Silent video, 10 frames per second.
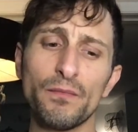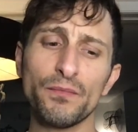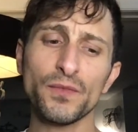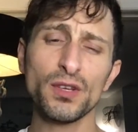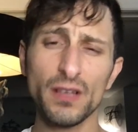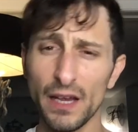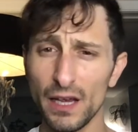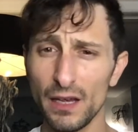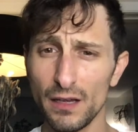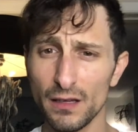
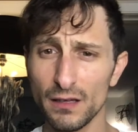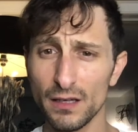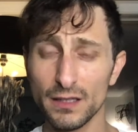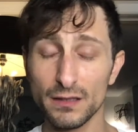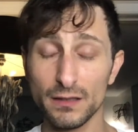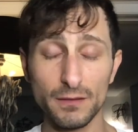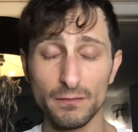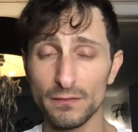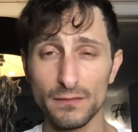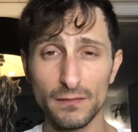Today, it is
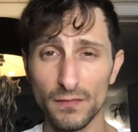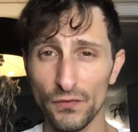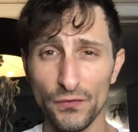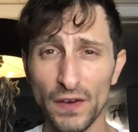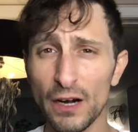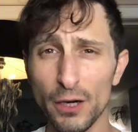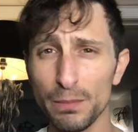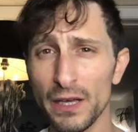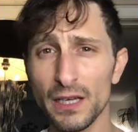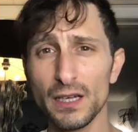very
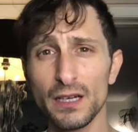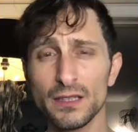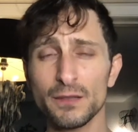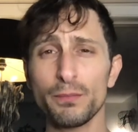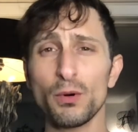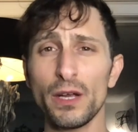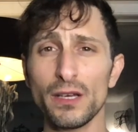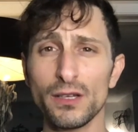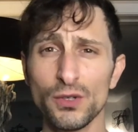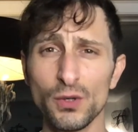plain to us to
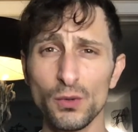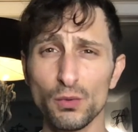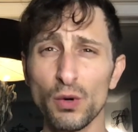point to